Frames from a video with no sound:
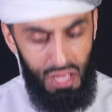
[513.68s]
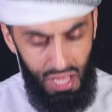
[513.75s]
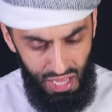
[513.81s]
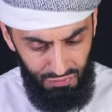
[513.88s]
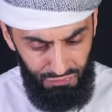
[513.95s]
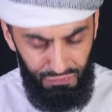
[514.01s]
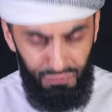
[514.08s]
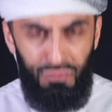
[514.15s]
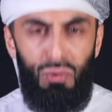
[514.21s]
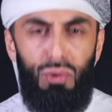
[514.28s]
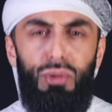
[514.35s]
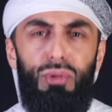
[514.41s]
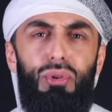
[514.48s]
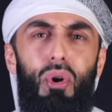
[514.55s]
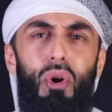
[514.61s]
have
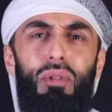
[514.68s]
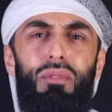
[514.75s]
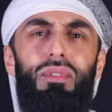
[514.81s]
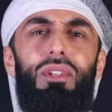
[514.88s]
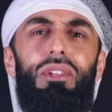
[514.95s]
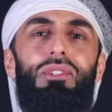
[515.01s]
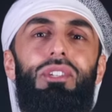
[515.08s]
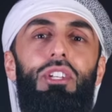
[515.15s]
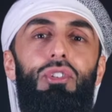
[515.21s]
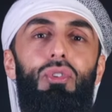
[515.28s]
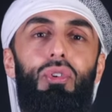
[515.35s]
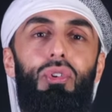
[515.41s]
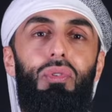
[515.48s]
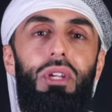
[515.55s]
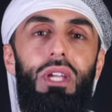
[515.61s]
full confidence in
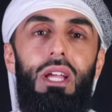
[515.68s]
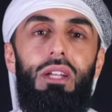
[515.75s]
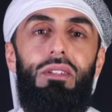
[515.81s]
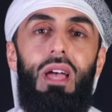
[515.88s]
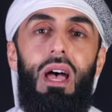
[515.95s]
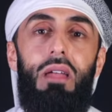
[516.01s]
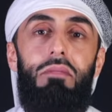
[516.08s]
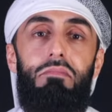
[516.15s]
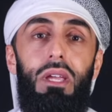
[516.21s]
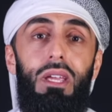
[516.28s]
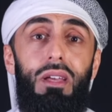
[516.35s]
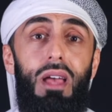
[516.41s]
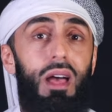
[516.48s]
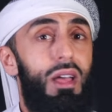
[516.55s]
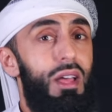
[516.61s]
your Creator and
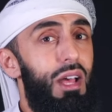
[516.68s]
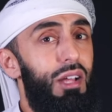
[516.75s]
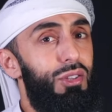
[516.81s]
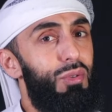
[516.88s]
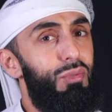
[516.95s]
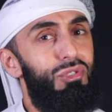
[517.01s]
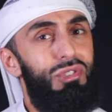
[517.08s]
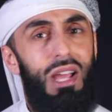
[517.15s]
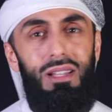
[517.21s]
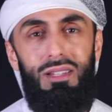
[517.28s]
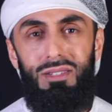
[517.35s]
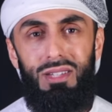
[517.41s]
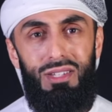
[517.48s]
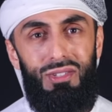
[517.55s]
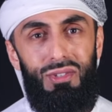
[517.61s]
Maker, and don't
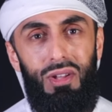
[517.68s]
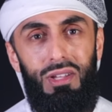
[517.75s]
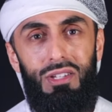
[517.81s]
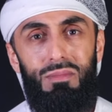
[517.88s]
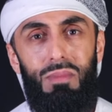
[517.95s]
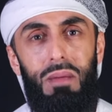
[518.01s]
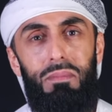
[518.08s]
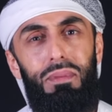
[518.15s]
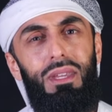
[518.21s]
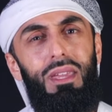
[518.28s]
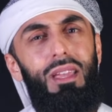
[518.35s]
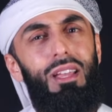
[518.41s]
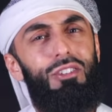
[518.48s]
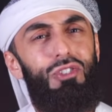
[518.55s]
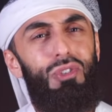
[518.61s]
challenge His knowledge by
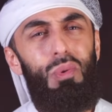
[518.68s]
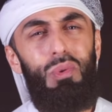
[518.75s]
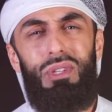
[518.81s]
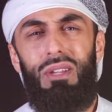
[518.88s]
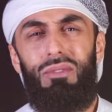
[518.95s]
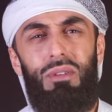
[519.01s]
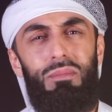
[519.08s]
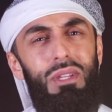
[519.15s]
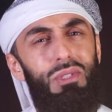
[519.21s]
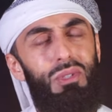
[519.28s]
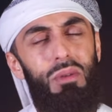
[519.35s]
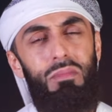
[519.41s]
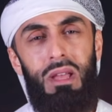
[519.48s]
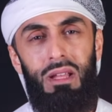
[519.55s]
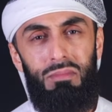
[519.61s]
picking and choosing from His
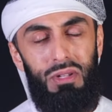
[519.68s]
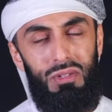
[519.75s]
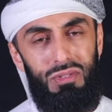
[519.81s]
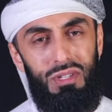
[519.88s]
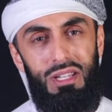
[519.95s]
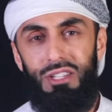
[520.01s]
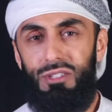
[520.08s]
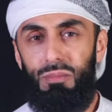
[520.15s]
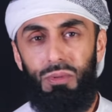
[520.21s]
commandments and His